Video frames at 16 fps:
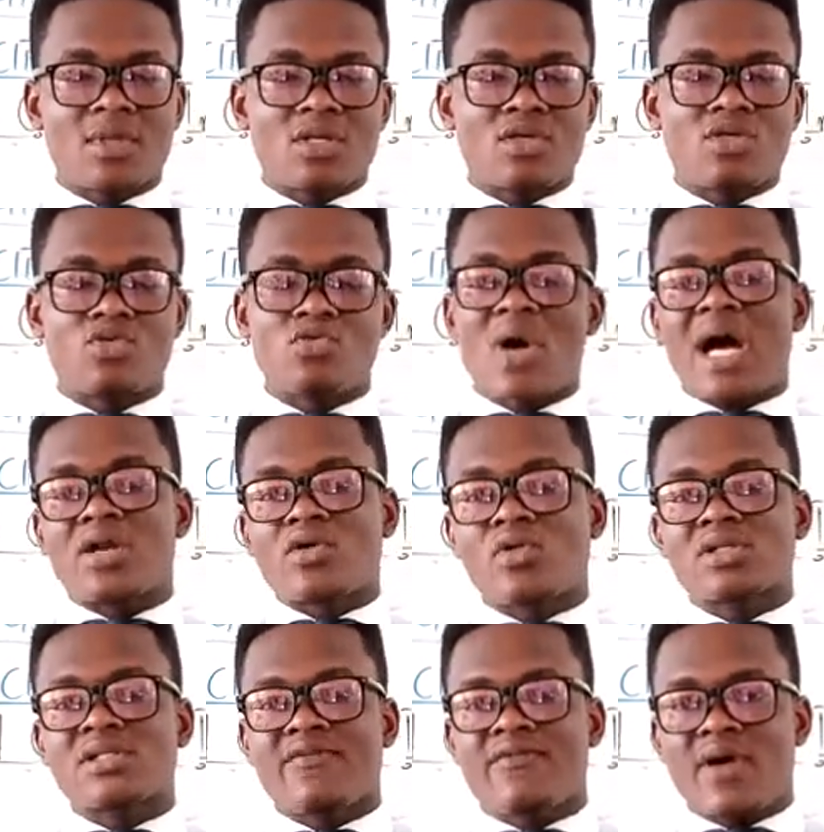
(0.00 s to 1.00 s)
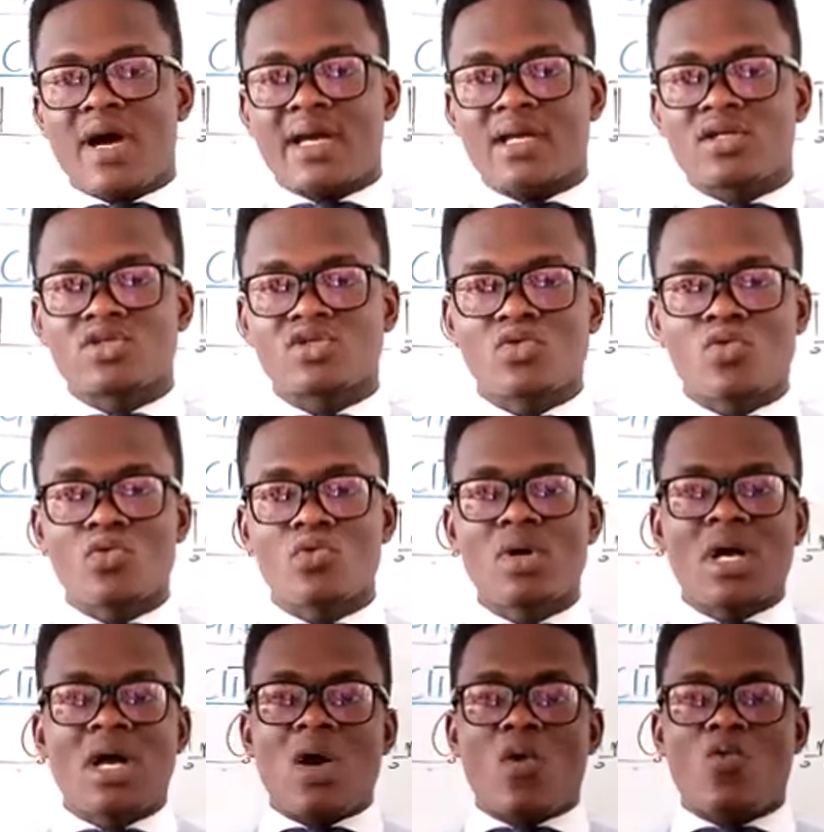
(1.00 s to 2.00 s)
You are not fine. So
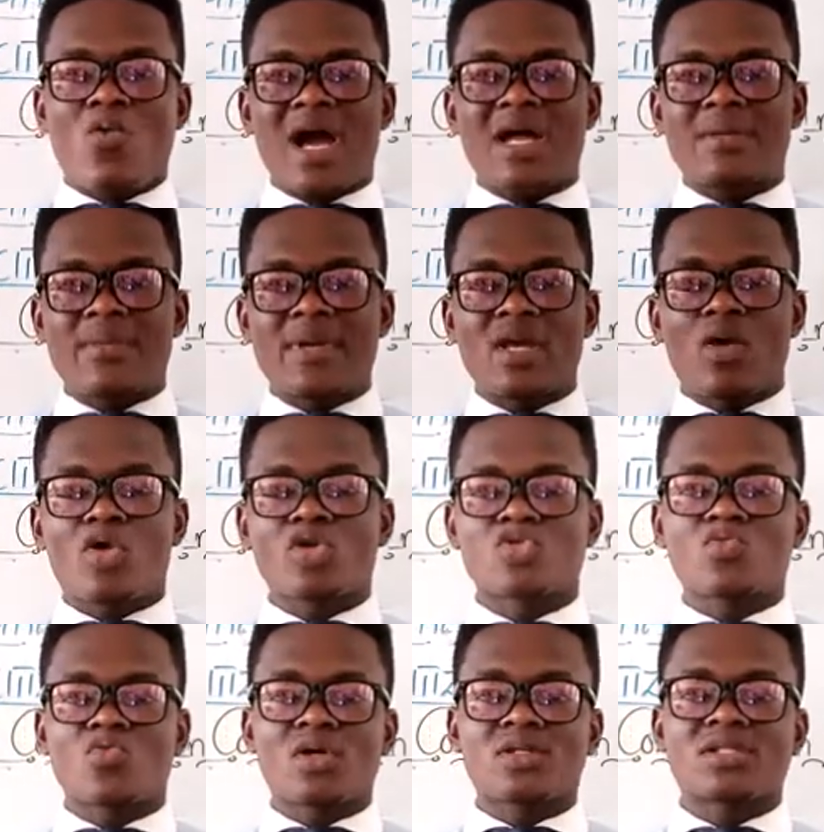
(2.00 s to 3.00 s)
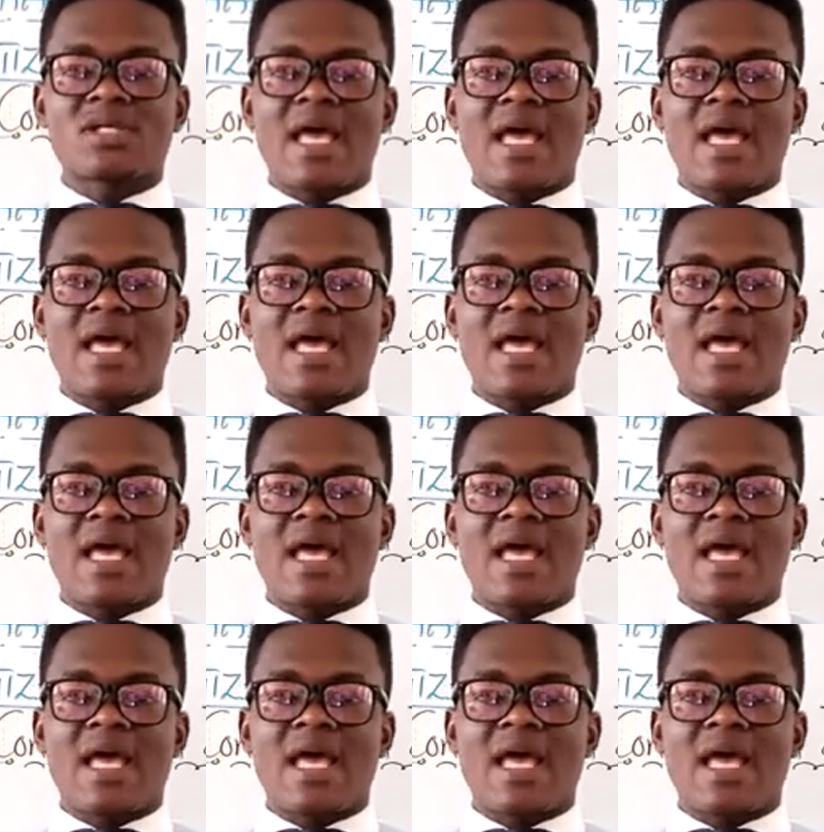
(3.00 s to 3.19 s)
one may also